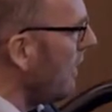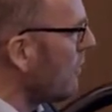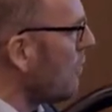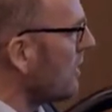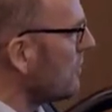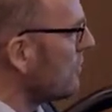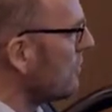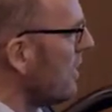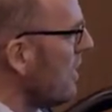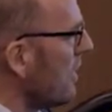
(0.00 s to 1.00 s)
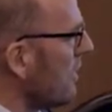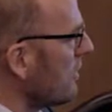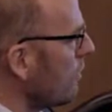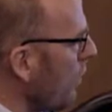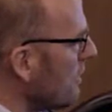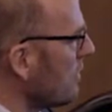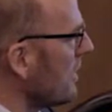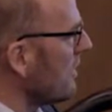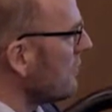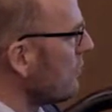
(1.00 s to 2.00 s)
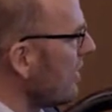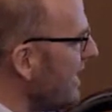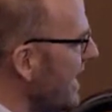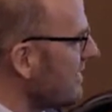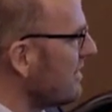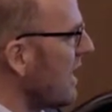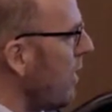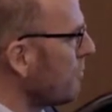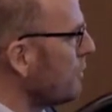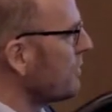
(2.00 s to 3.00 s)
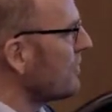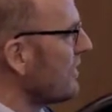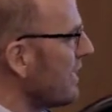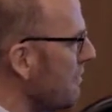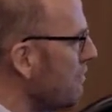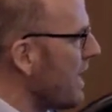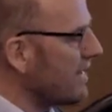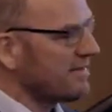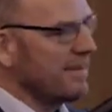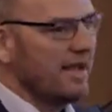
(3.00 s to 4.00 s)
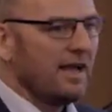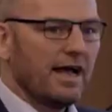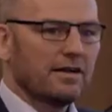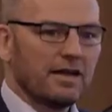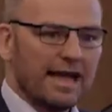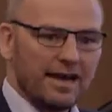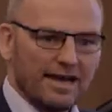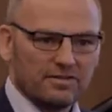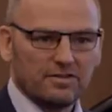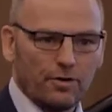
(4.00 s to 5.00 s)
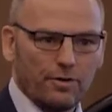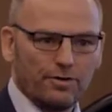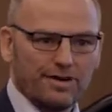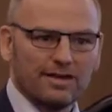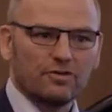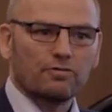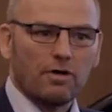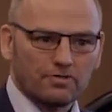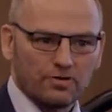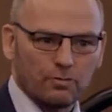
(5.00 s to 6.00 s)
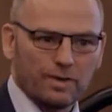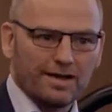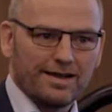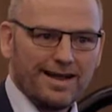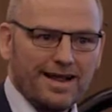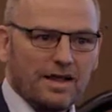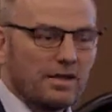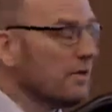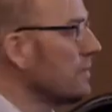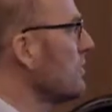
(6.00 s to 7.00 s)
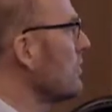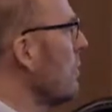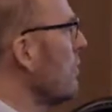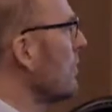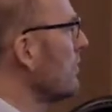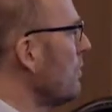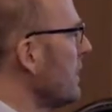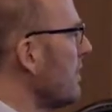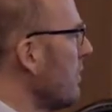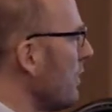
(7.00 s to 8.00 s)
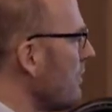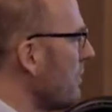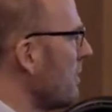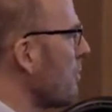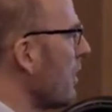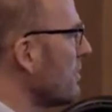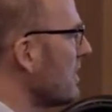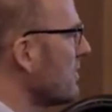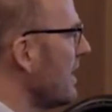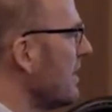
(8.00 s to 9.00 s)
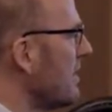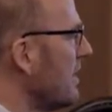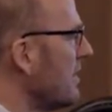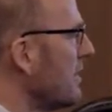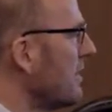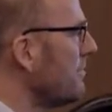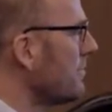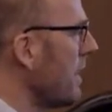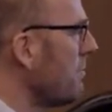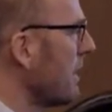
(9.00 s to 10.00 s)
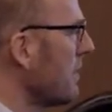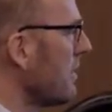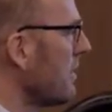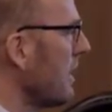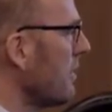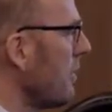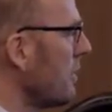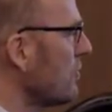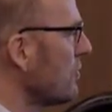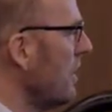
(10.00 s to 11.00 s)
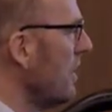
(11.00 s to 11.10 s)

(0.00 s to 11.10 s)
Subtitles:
everyone to work together to collect the outputs, the impacts, and lessons learned in a structured way. So we can learn from our projects and build on that knowledge